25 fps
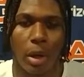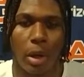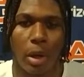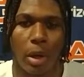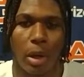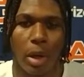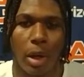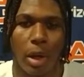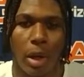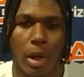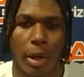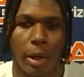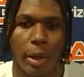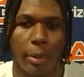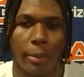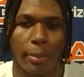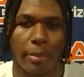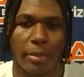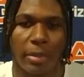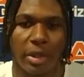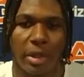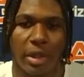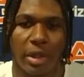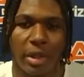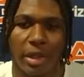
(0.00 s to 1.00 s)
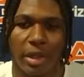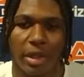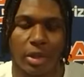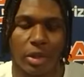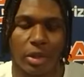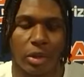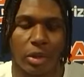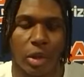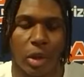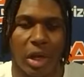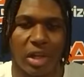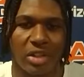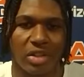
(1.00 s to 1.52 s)

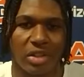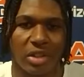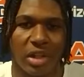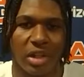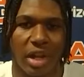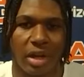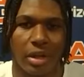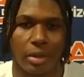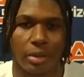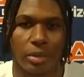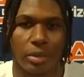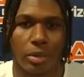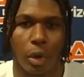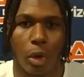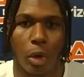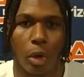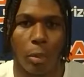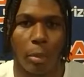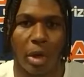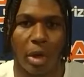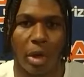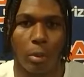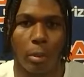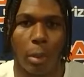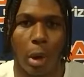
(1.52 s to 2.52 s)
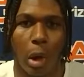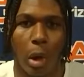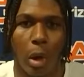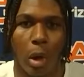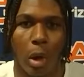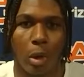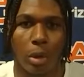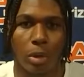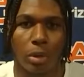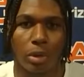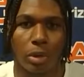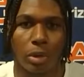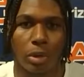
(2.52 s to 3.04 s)
I just got to throw a better
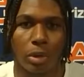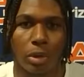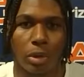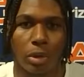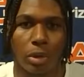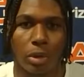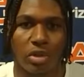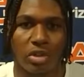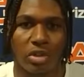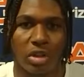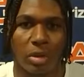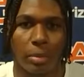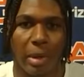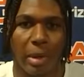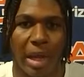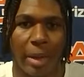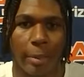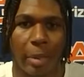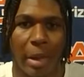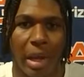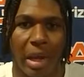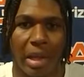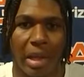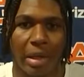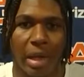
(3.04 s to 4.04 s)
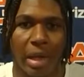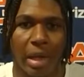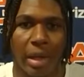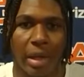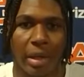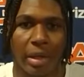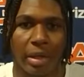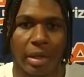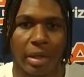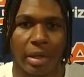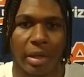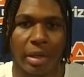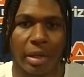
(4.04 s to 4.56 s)
ball, to the back
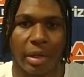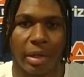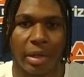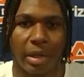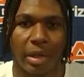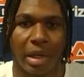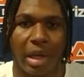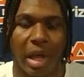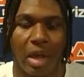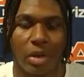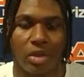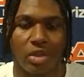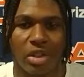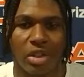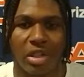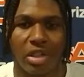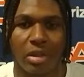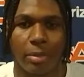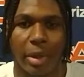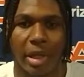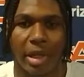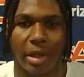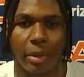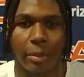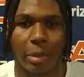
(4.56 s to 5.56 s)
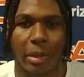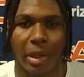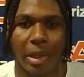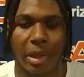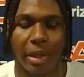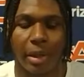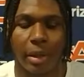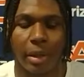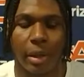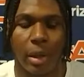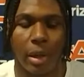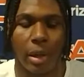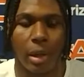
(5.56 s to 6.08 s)
pylon and allow Shed to make a
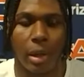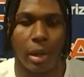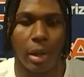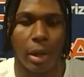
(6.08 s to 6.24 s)
play.